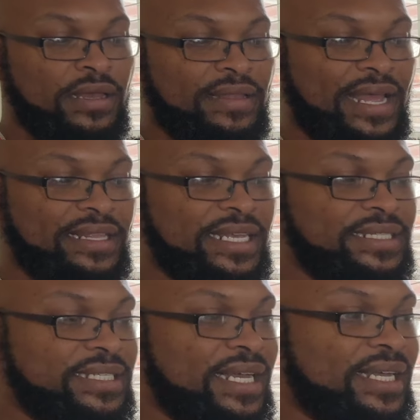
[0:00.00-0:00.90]
like
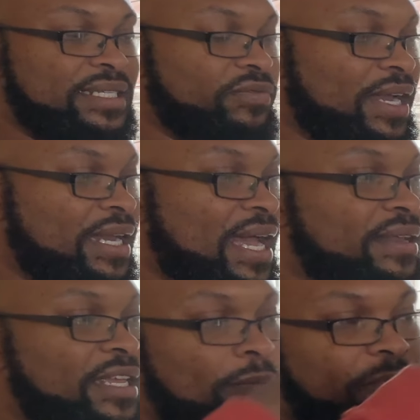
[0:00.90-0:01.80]
this does right now,
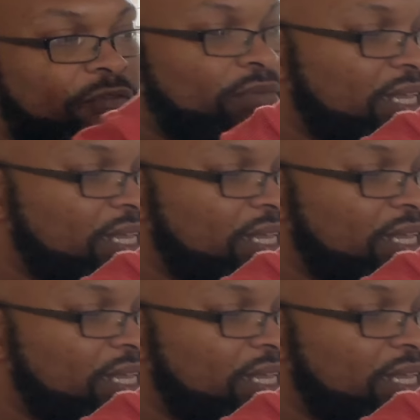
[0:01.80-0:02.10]
to keep it from